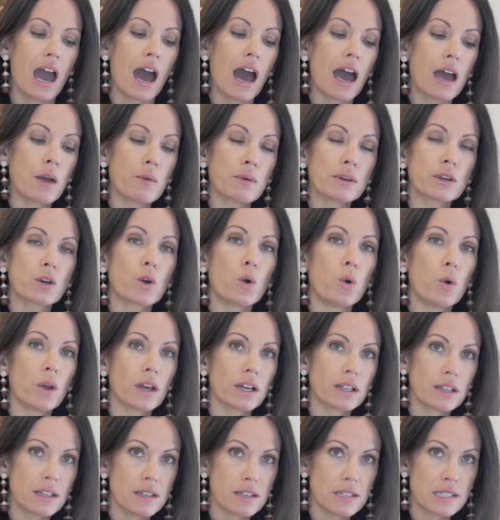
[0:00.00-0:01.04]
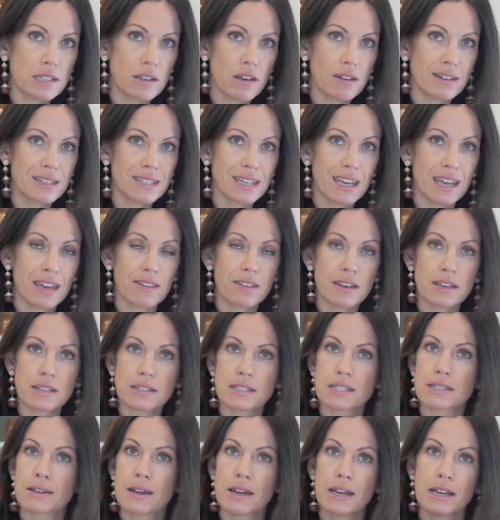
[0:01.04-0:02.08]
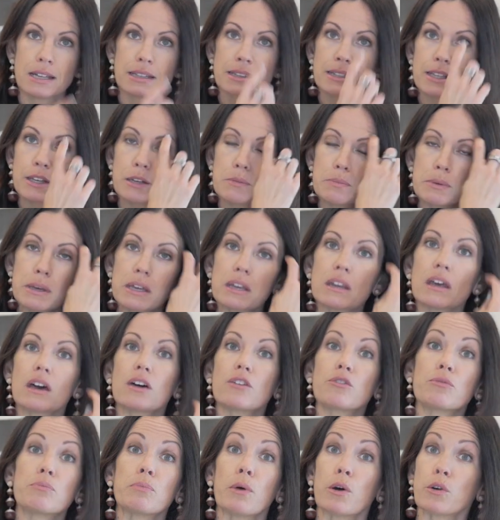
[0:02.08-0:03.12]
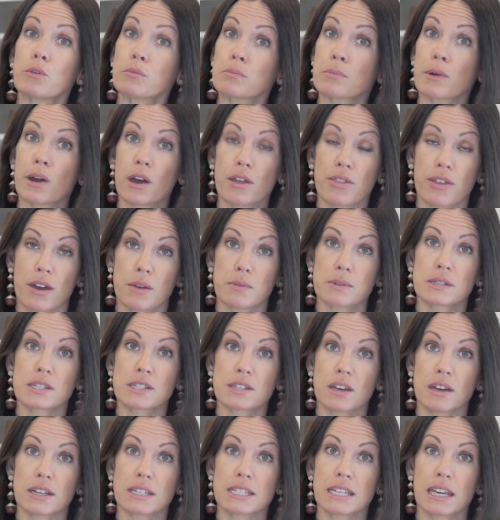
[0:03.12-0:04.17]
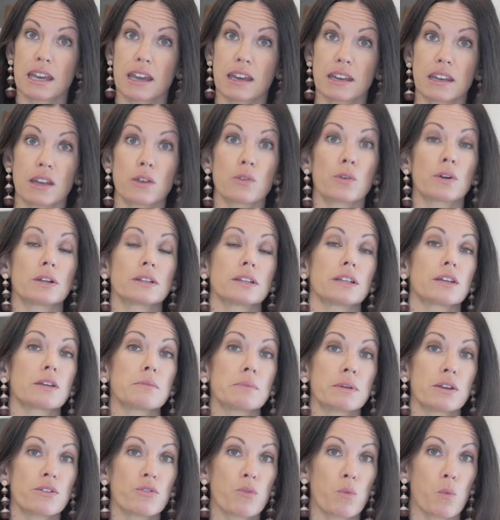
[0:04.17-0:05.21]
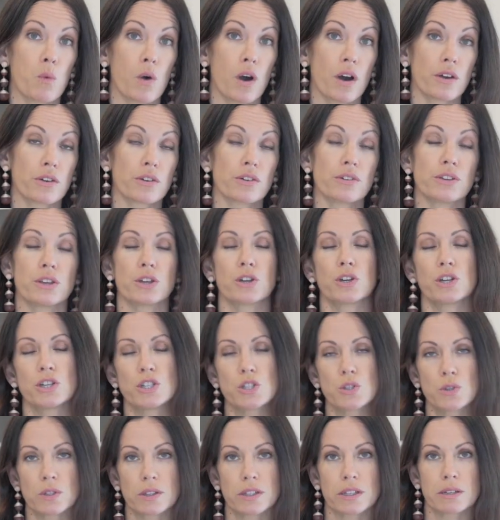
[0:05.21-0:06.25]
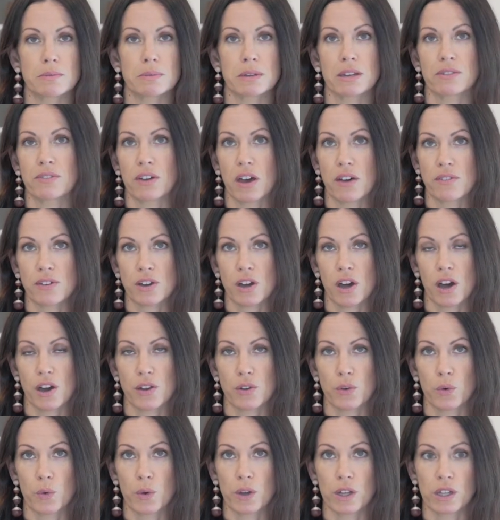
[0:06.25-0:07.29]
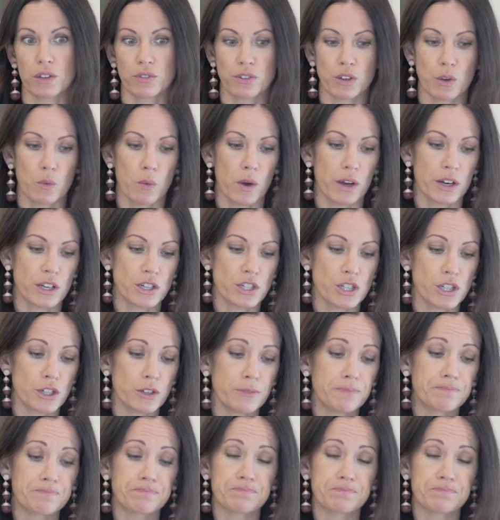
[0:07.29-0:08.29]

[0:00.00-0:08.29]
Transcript: I would quickly saute this. A little bit of bone broth I would saute it in, or a little bit of water. You could do a little bit of avocado oil if you wanted to.